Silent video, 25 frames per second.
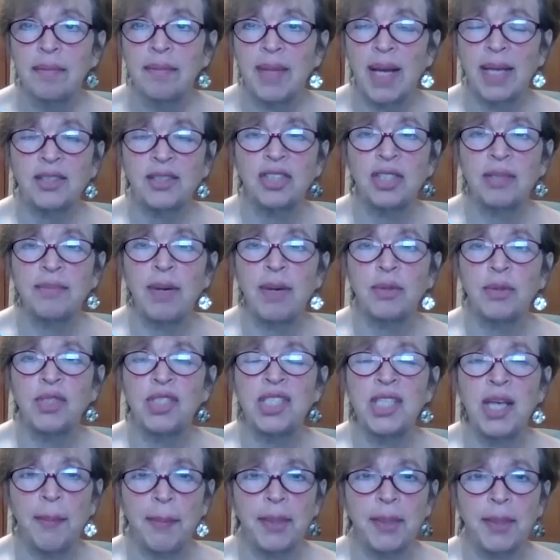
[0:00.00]
That's the
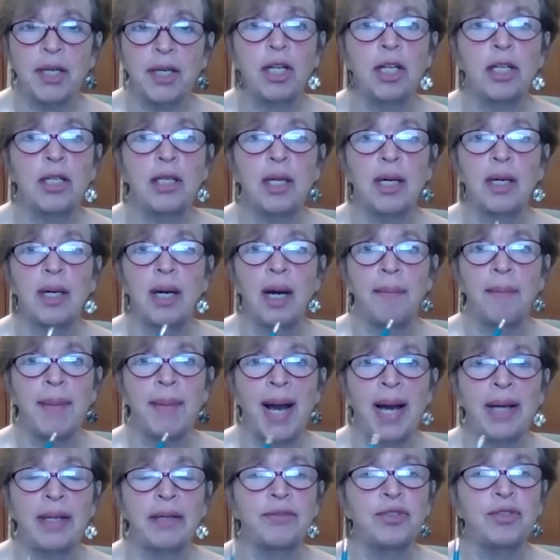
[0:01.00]
most typical
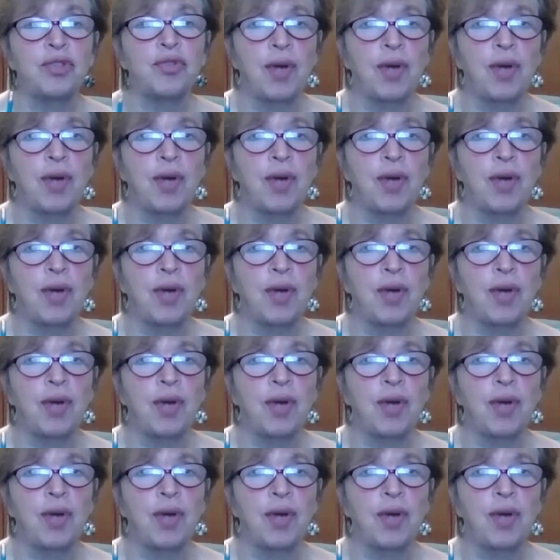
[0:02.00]
amount of